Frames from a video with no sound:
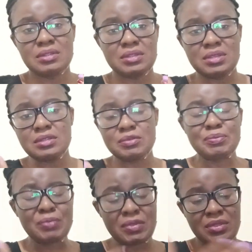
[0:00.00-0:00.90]
this
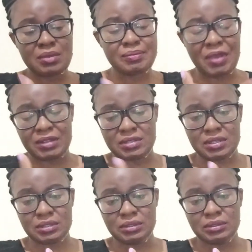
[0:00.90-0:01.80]
breathing
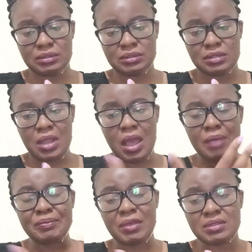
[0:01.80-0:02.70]
pattern
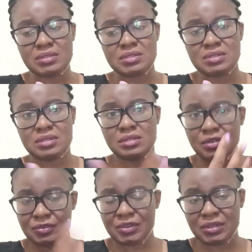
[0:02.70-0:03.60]
happens
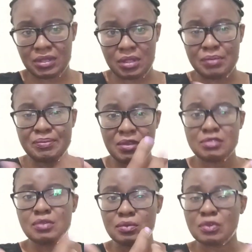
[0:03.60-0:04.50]
differently
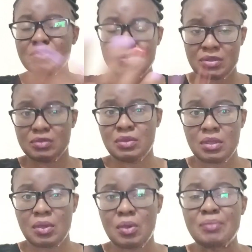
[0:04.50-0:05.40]
based on what we're
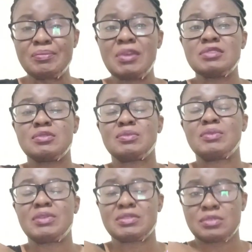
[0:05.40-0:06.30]
doing or based on
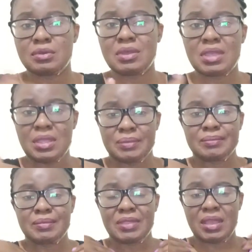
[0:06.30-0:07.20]
what is going
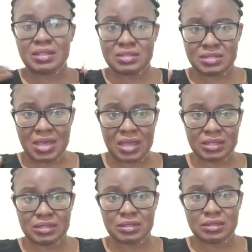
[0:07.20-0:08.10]

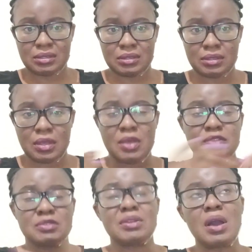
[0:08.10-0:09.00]
inside.
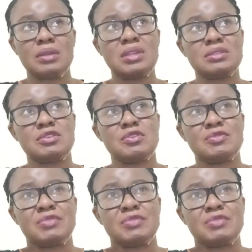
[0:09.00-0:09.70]
So now let's say you